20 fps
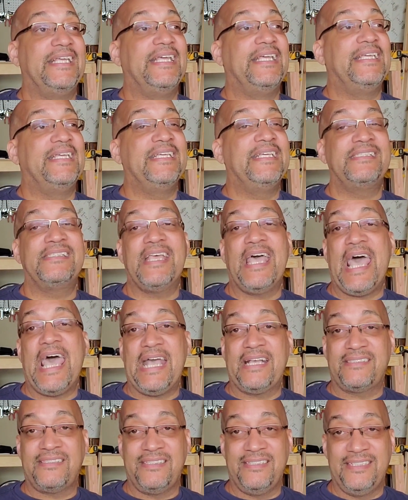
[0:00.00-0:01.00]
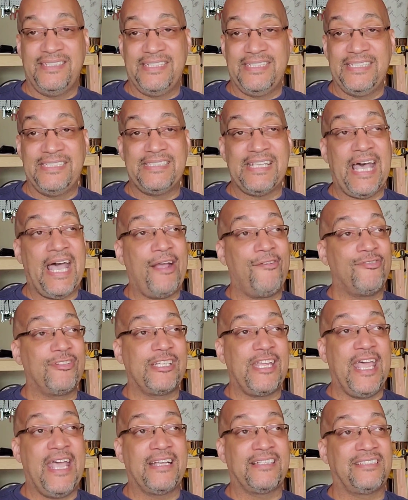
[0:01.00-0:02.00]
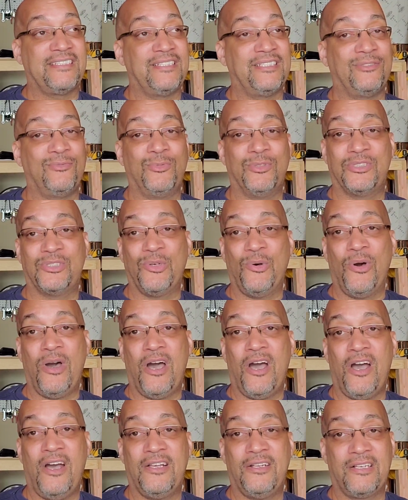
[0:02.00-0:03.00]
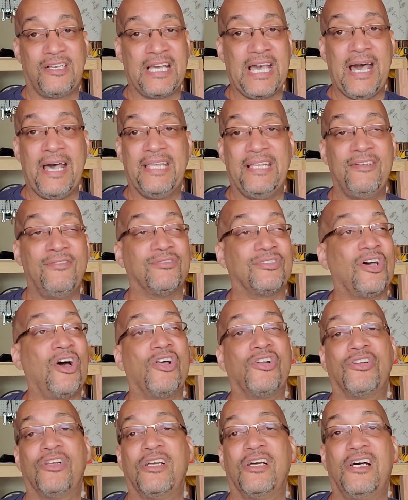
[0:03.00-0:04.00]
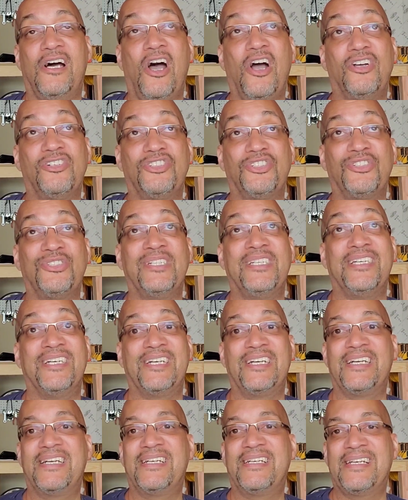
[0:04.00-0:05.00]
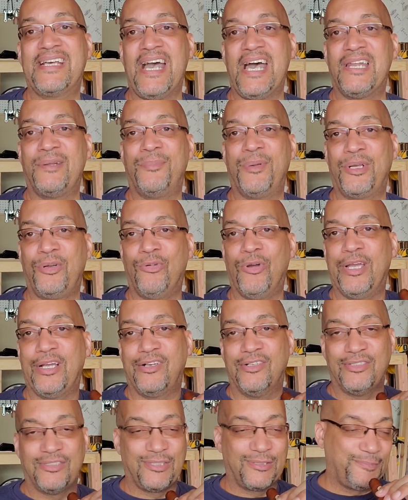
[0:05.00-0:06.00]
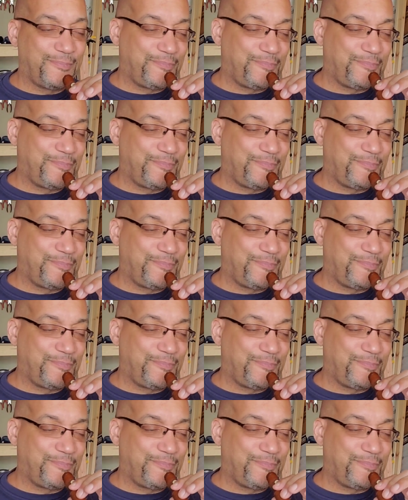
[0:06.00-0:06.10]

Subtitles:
His accent, his Irish accent, was so hard. He was harsher than Conor McGregor's.